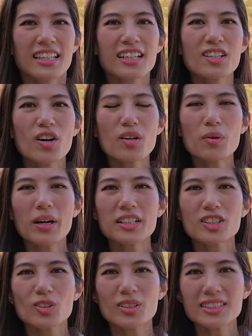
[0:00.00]
They're not quite
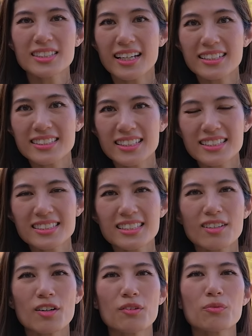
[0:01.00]
sure, scientists,
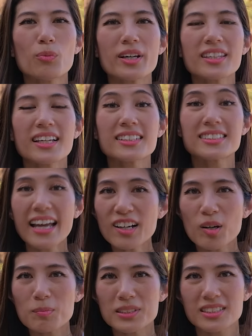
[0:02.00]
of what the exact
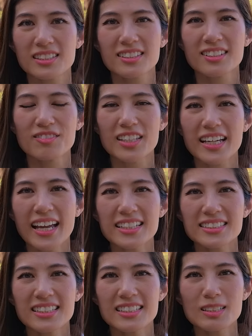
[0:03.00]
composition of the
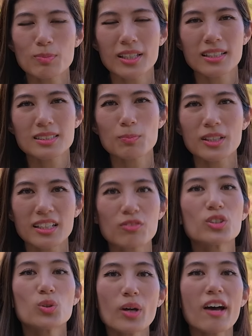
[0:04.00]
gas is, but it's
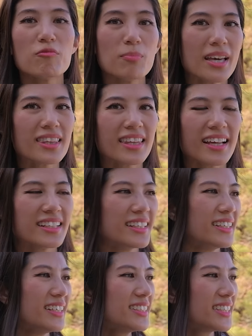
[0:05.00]
believed to have methane
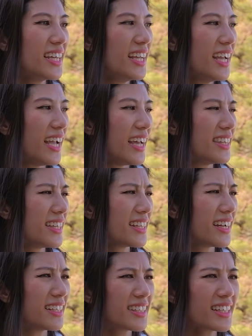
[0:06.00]
in it. And then
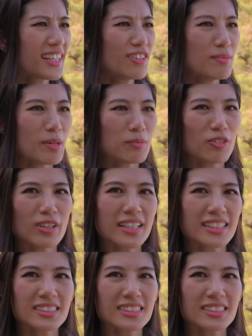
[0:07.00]
I think I remember reading